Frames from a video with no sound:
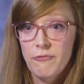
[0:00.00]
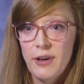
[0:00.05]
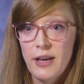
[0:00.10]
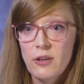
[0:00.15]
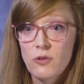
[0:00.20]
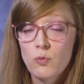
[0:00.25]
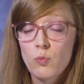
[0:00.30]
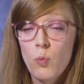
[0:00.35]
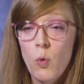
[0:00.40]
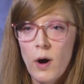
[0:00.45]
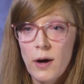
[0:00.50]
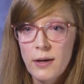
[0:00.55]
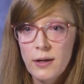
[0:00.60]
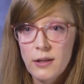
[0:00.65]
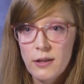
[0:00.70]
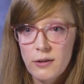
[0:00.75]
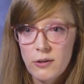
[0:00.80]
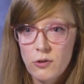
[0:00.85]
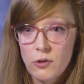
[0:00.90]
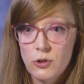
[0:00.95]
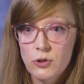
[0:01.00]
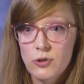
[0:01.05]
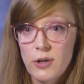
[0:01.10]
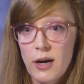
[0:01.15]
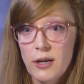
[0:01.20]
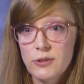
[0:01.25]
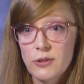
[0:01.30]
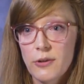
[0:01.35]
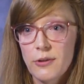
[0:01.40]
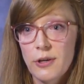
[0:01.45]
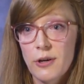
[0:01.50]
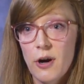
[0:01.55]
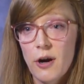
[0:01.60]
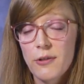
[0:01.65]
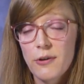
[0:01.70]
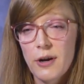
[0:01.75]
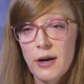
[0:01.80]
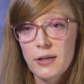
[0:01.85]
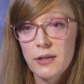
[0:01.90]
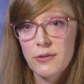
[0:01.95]
Phase one clinical trials on the
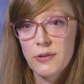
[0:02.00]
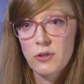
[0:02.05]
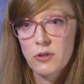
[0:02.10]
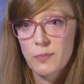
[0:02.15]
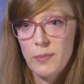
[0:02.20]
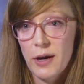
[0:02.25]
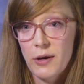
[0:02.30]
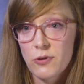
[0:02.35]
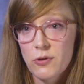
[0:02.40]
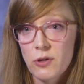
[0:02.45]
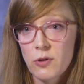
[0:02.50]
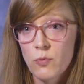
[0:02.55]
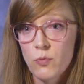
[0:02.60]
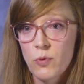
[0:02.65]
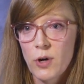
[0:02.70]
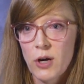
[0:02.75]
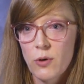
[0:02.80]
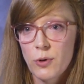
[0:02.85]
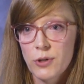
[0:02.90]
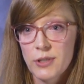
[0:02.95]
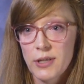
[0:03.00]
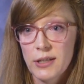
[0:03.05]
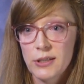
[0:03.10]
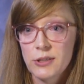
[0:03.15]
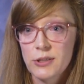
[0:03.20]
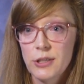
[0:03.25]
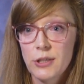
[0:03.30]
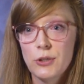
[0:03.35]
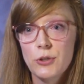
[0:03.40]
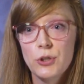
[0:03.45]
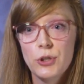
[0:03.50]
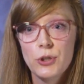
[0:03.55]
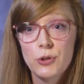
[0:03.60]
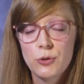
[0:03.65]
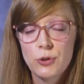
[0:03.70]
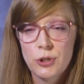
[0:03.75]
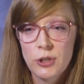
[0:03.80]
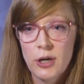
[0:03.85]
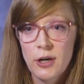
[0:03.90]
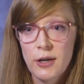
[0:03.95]
other end of the spectrum, where we're testing
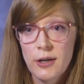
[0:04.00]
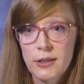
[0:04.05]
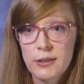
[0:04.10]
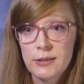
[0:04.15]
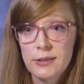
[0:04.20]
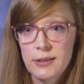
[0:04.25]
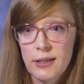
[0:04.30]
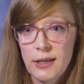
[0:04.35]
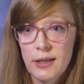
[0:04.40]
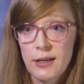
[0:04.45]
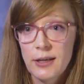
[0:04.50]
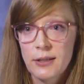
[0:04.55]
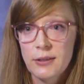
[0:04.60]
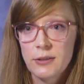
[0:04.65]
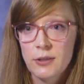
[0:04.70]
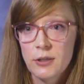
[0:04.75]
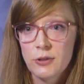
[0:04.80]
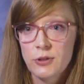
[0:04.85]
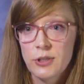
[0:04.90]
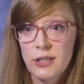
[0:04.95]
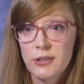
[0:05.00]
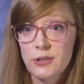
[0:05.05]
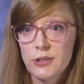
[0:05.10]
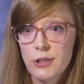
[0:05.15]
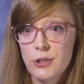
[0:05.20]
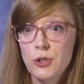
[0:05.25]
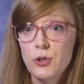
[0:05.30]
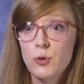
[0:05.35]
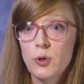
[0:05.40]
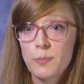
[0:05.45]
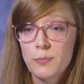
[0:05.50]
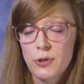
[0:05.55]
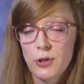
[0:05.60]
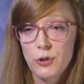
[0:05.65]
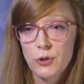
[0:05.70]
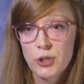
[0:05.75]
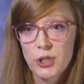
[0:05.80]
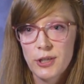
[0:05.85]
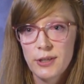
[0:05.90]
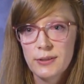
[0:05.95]
new drugs and testing new
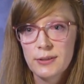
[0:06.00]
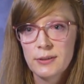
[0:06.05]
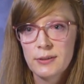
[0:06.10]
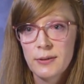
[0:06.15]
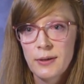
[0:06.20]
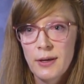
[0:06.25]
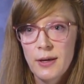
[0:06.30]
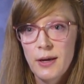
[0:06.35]
approaches.